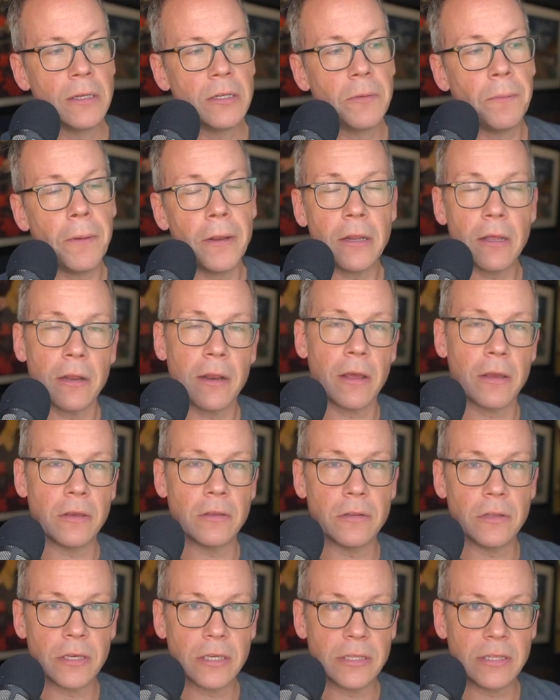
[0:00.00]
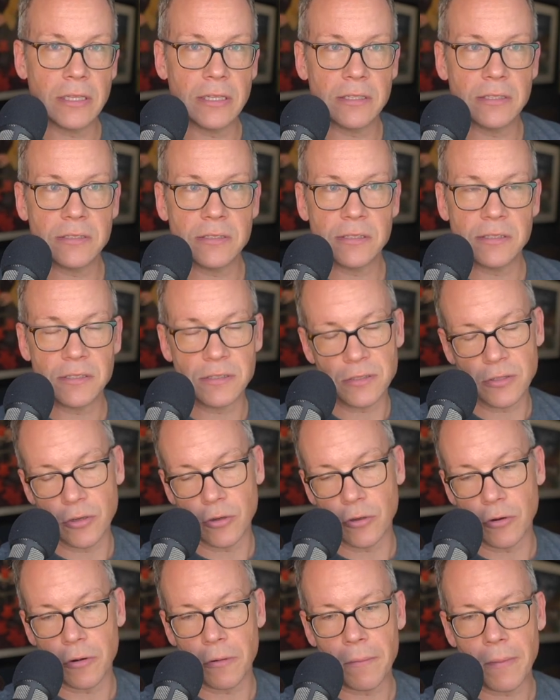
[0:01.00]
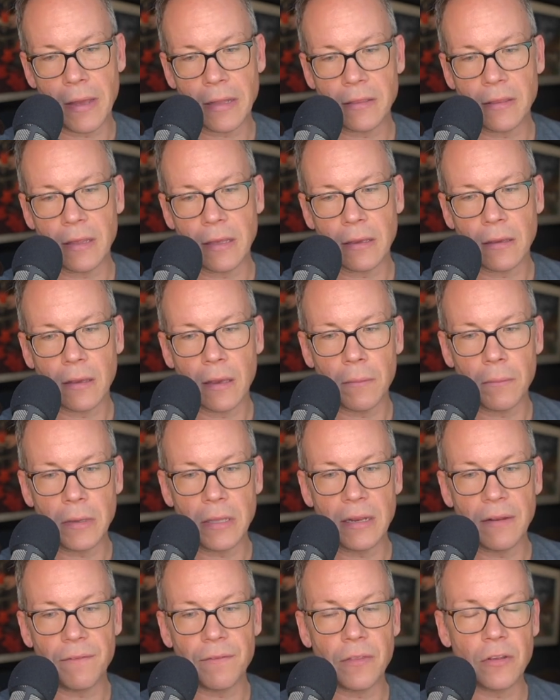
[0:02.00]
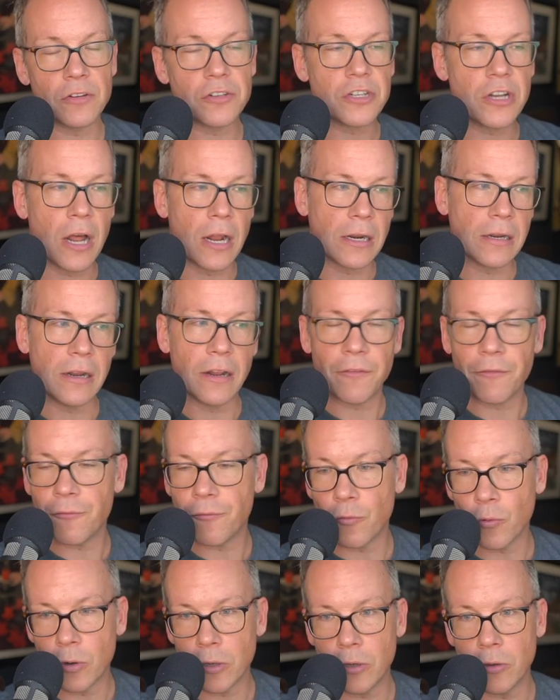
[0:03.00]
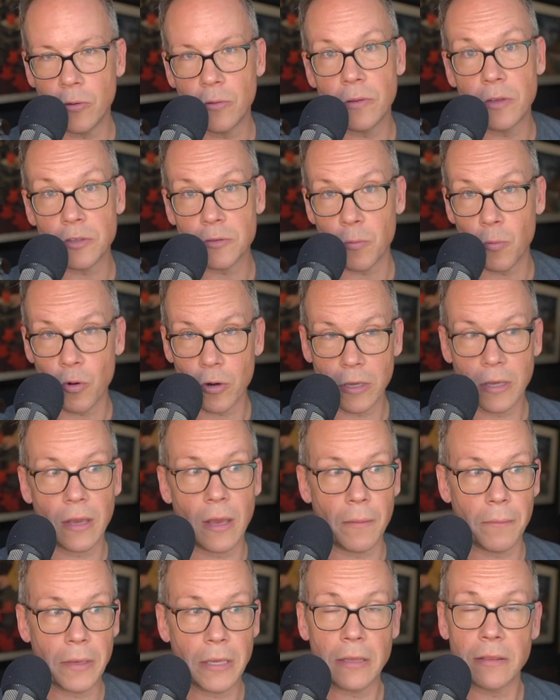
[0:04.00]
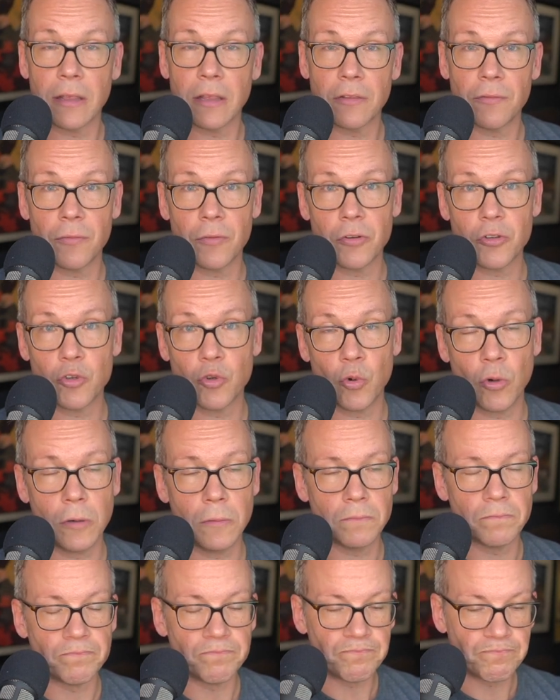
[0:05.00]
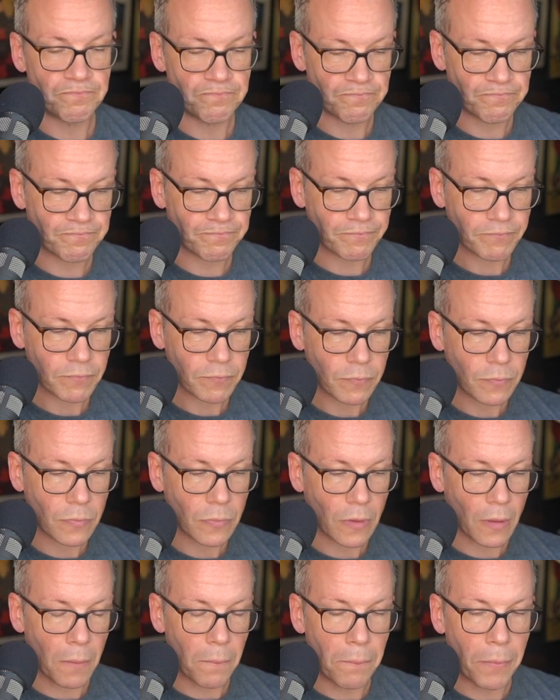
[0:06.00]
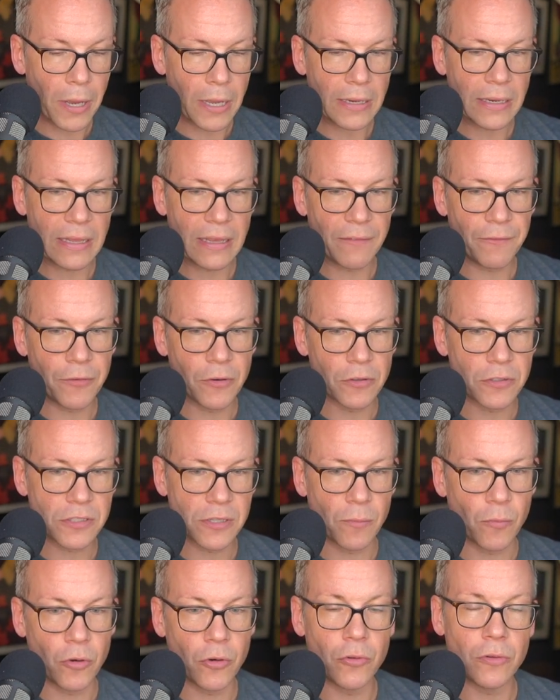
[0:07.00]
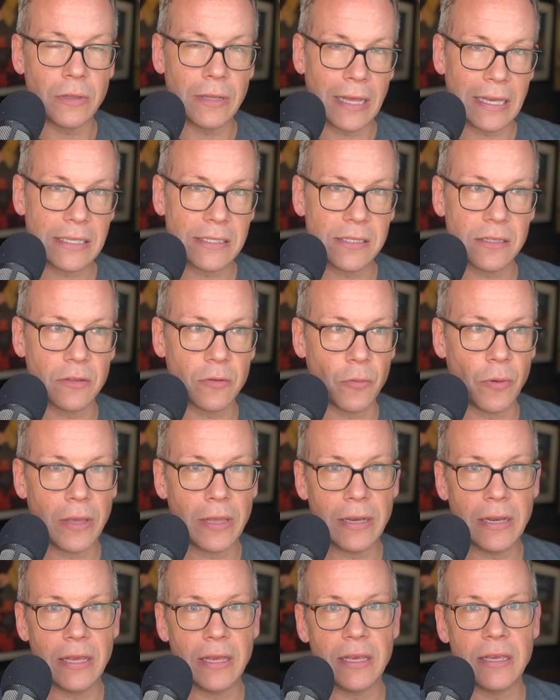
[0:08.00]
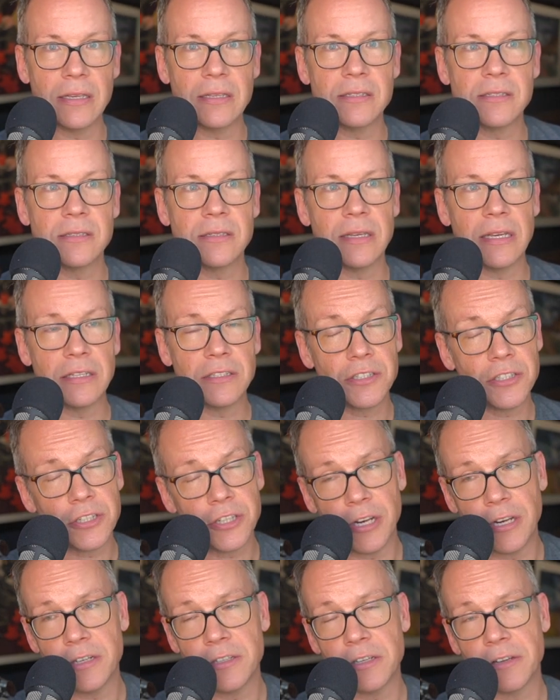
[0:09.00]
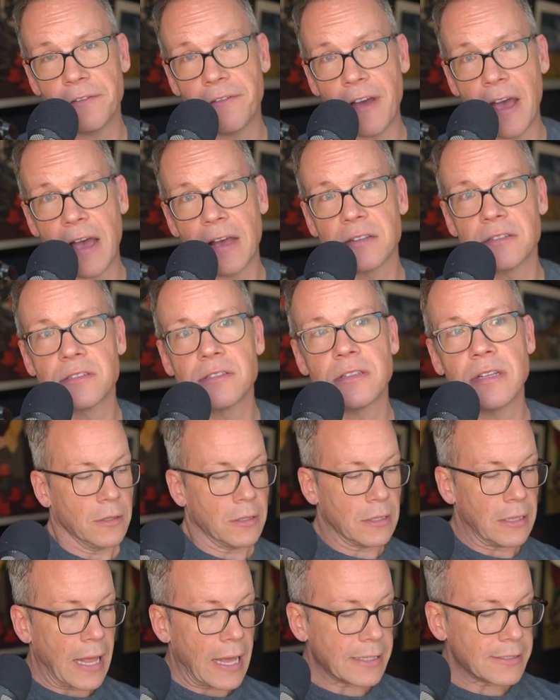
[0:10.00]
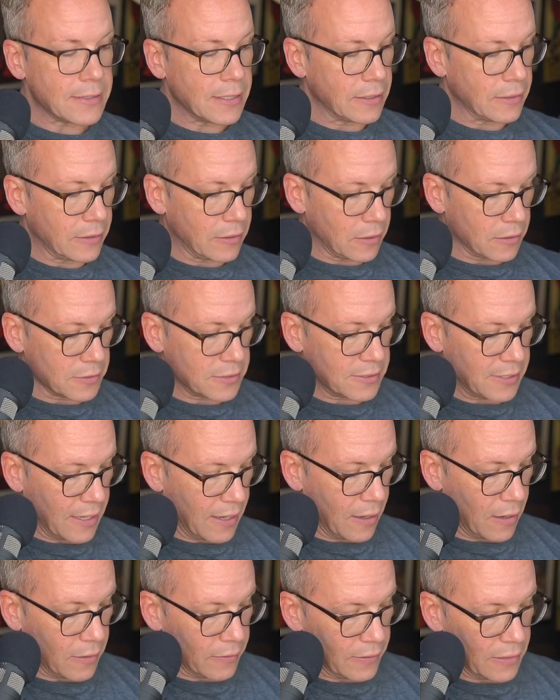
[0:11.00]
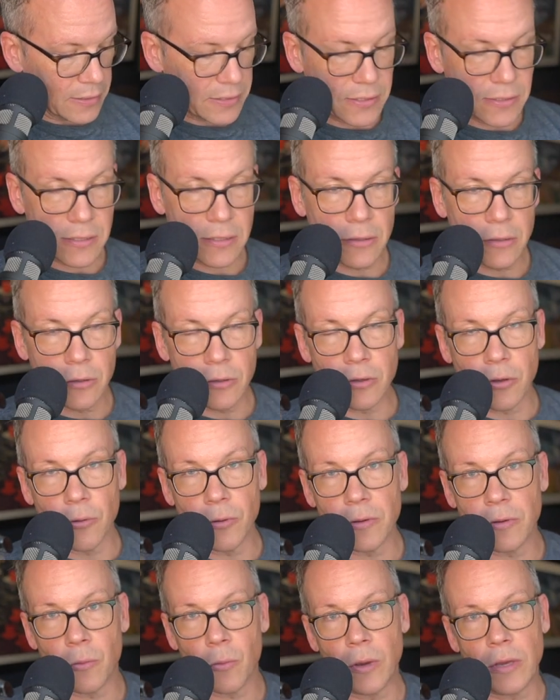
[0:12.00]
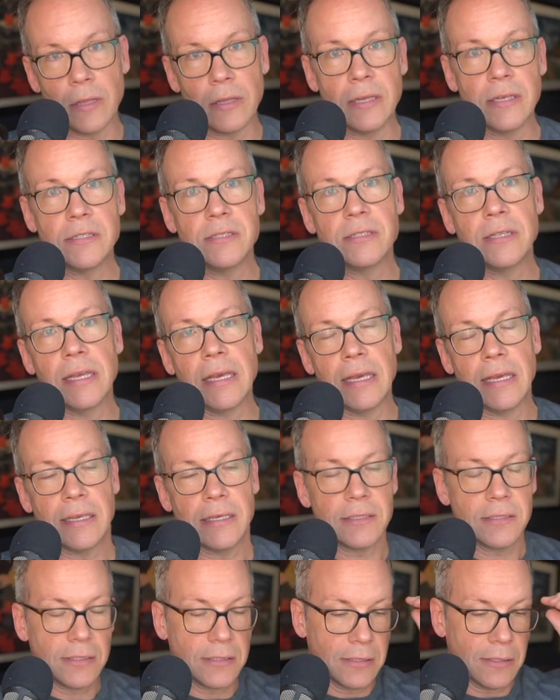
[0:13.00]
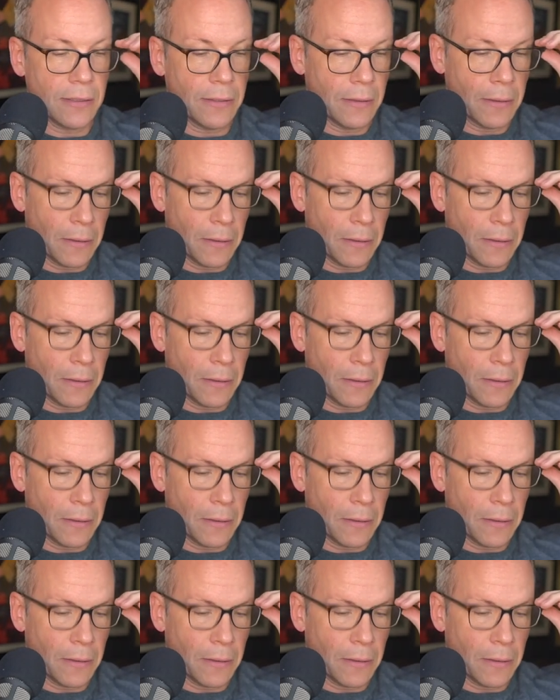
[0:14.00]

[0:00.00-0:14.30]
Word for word: depending on how you look at this, this is a good or a bad thing. I mean, if there's not enough for you, there's more coming, that's for sure. But if you're someone who likes it the way it is, it's changing fast. The last thing that I'll say on this could go either way list is